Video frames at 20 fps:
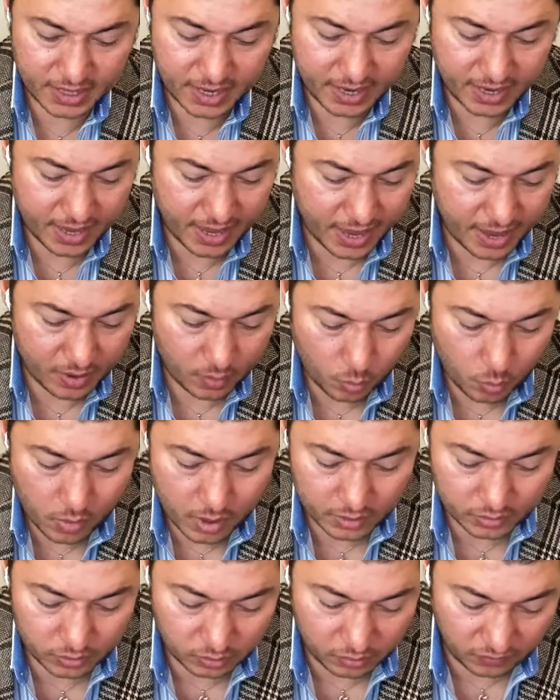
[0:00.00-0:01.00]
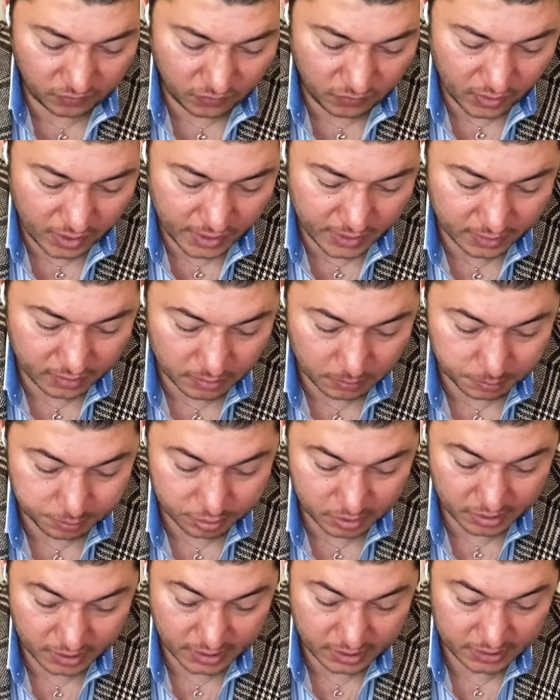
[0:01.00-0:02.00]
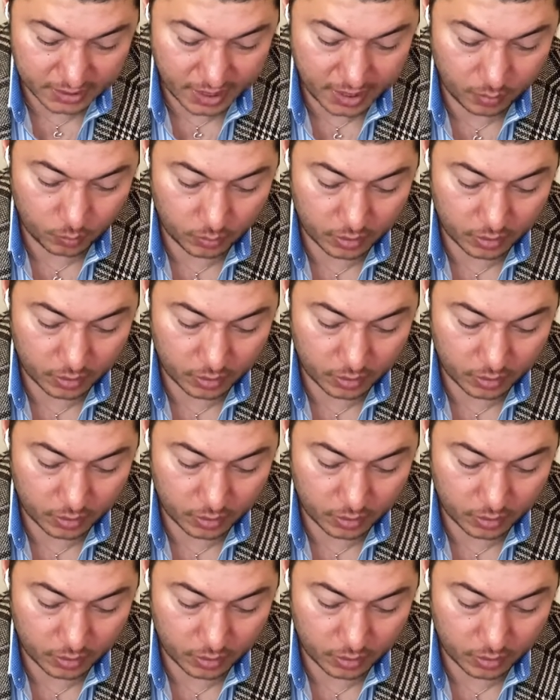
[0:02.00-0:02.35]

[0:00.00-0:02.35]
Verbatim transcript: say I want to find a product. I